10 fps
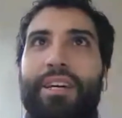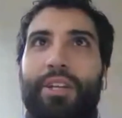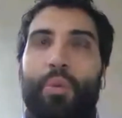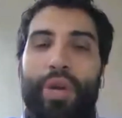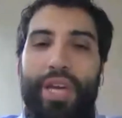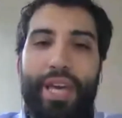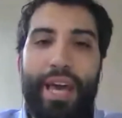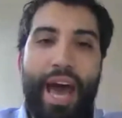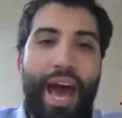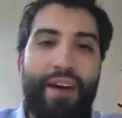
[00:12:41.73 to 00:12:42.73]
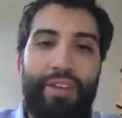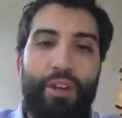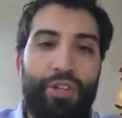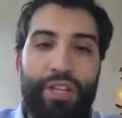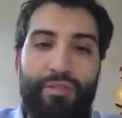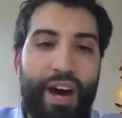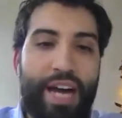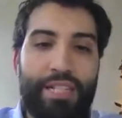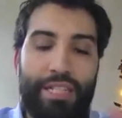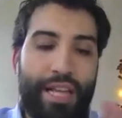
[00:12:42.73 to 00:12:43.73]
We have, the
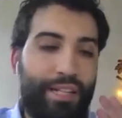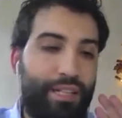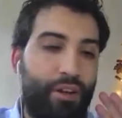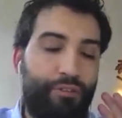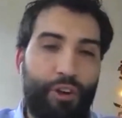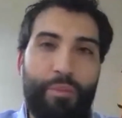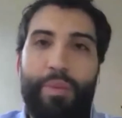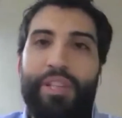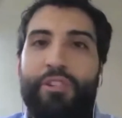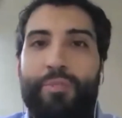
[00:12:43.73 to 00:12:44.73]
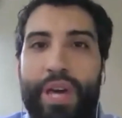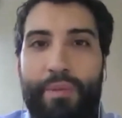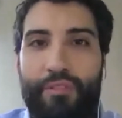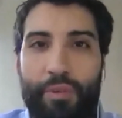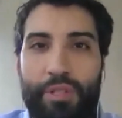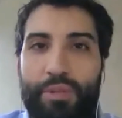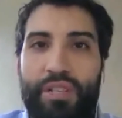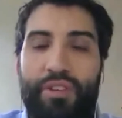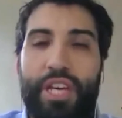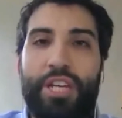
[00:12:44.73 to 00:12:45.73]
device that, from a piece of paper, from a
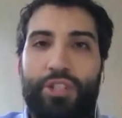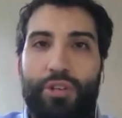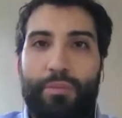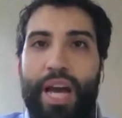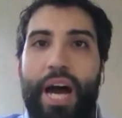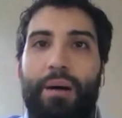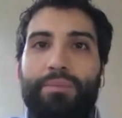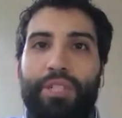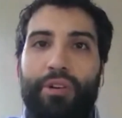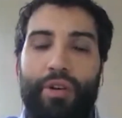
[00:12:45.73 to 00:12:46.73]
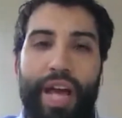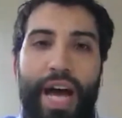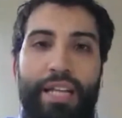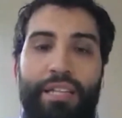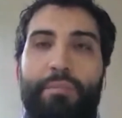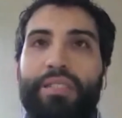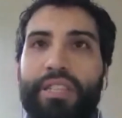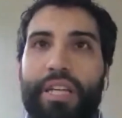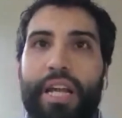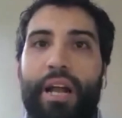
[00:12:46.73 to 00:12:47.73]
specification becomes, reality,
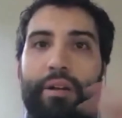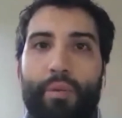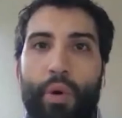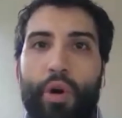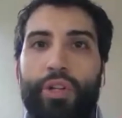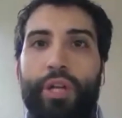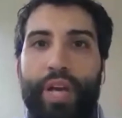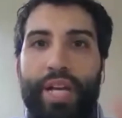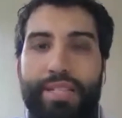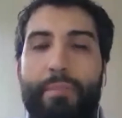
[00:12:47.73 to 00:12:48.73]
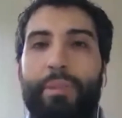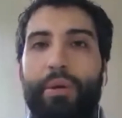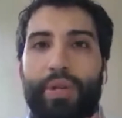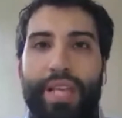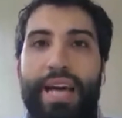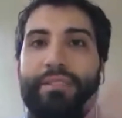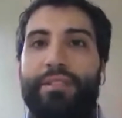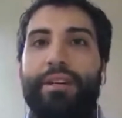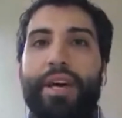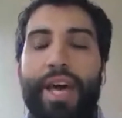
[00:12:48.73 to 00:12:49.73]
material, we order, we assemble, we test,
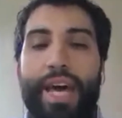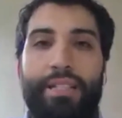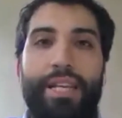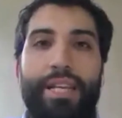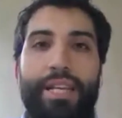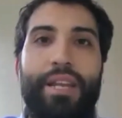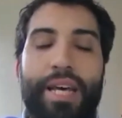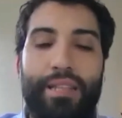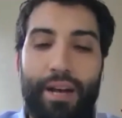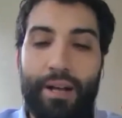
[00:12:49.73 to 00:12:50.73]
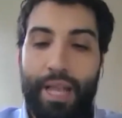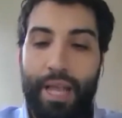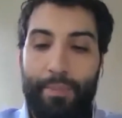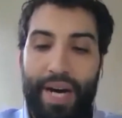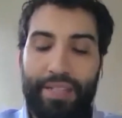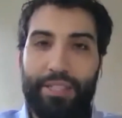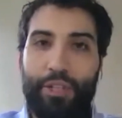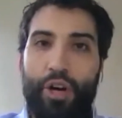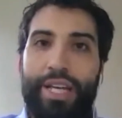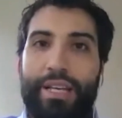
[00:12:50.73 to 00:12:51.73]
etc., etc. But
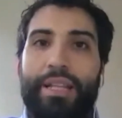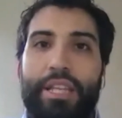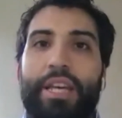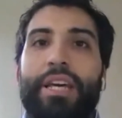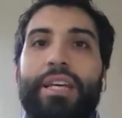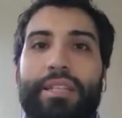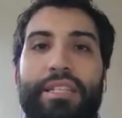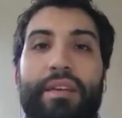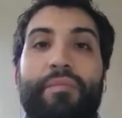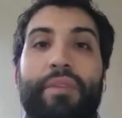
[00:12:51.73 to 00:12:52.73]
it's